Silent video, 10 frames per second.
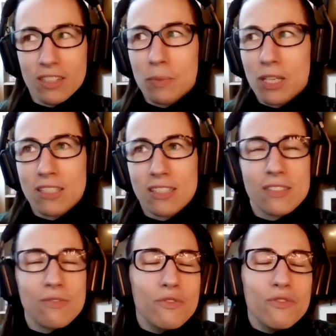because it's
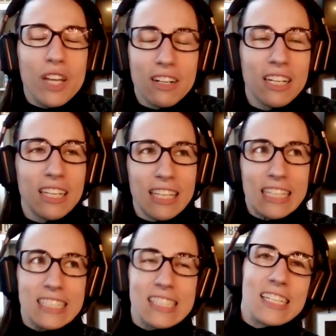very
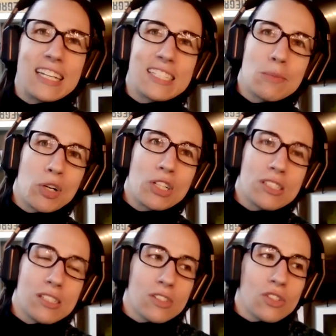easy as a
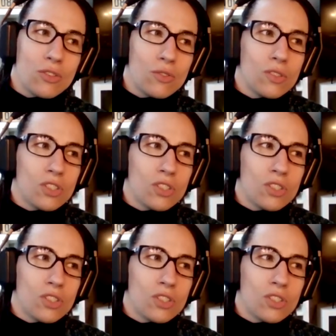person to